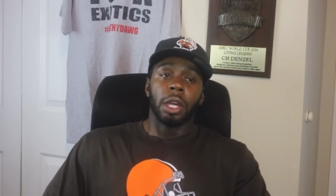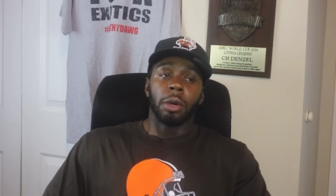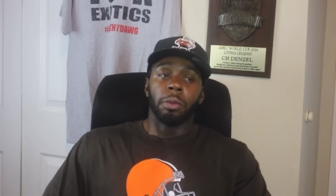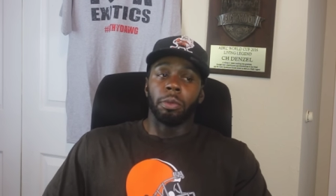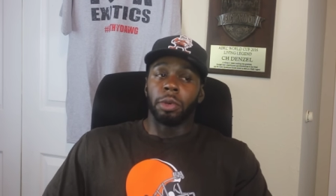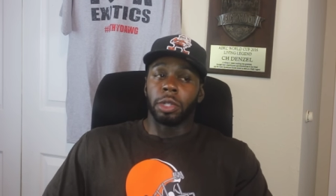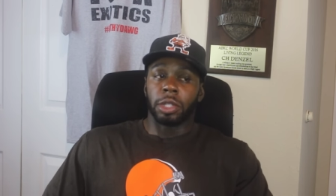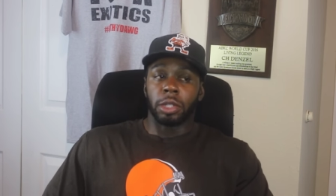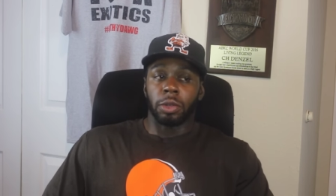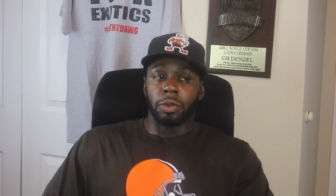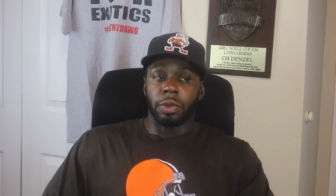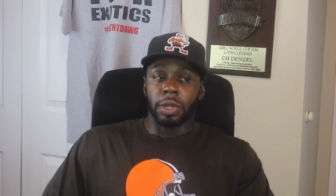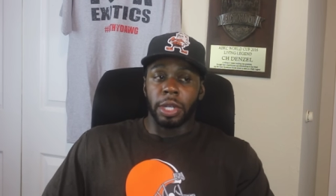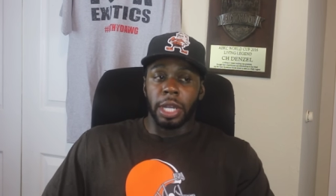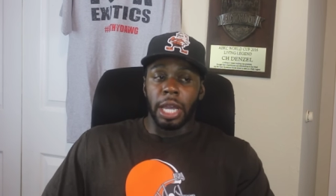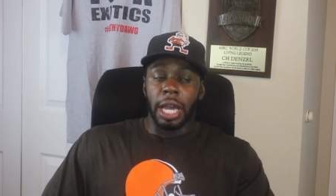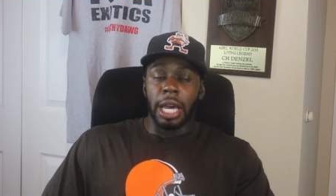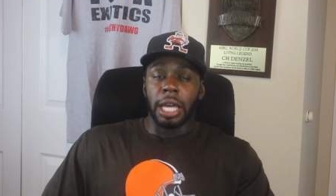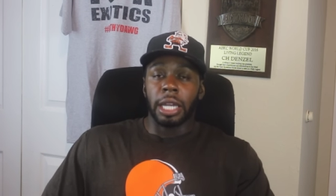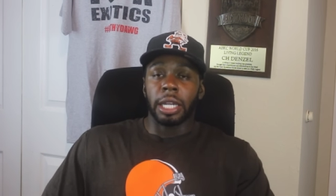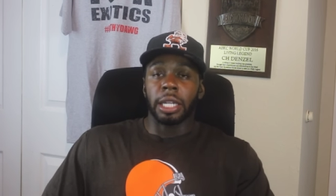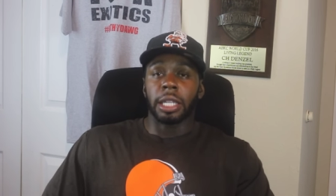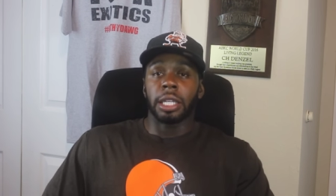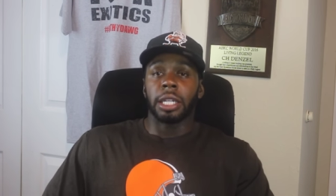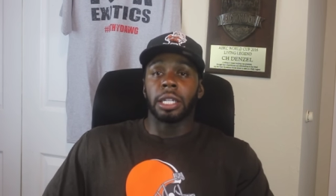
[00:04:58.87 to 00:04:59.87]
But the
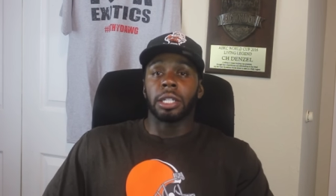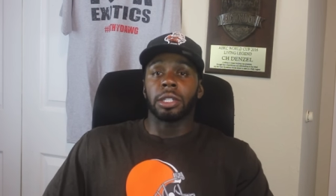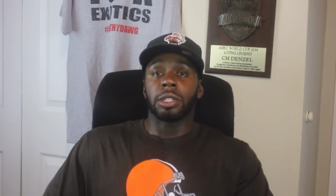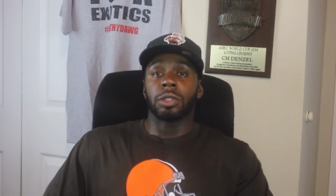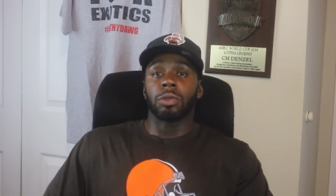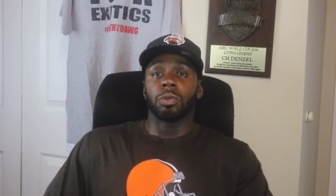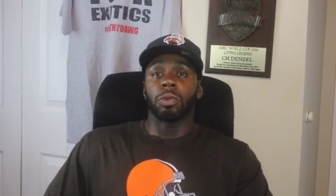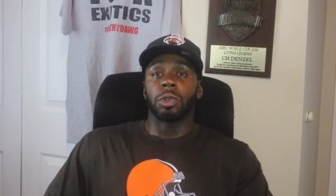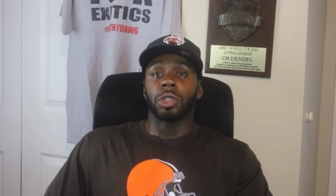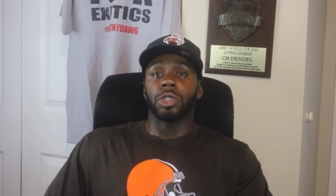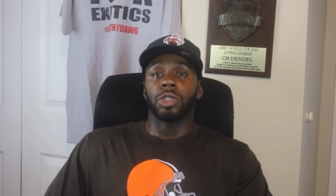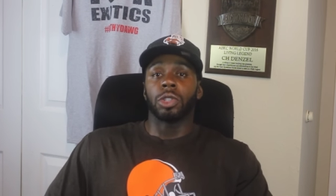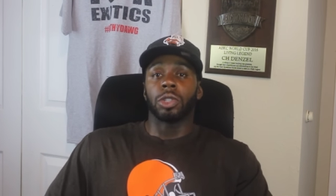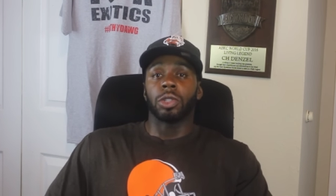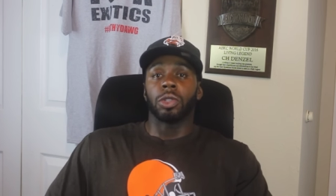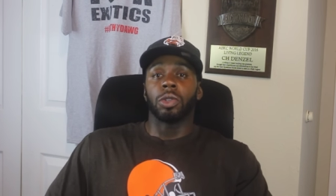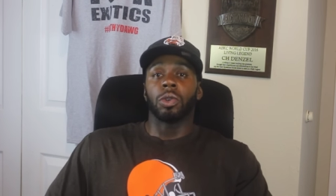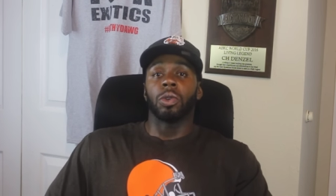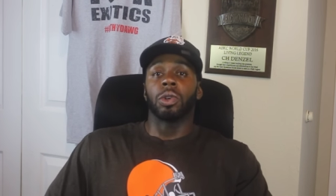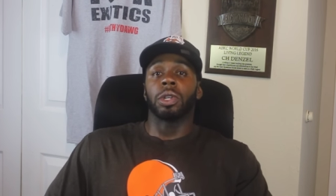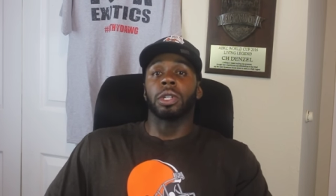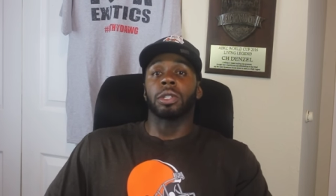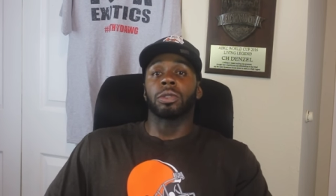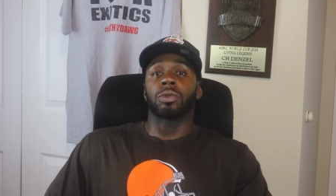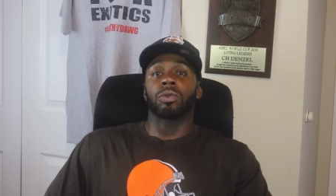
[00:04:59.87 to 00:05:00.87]
reality is, is what you're
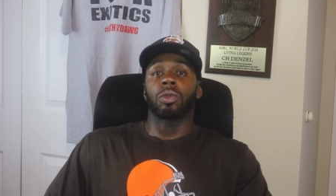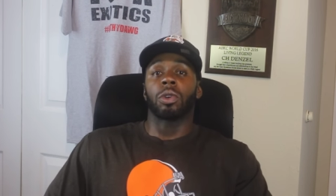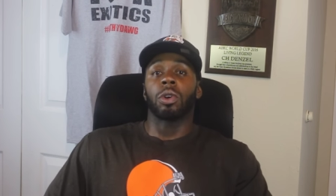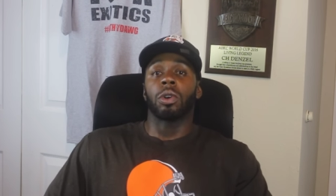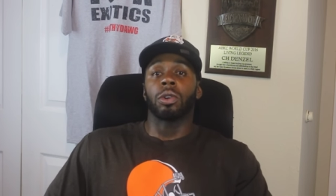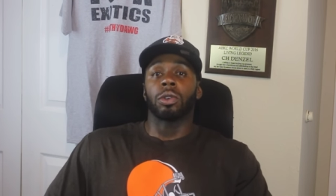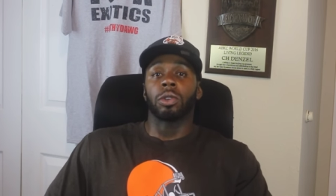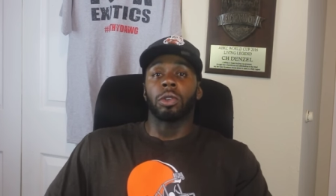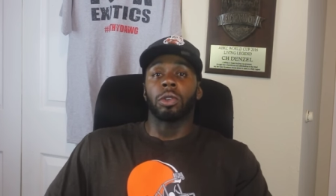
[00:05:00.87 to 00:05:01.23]
doing is wrong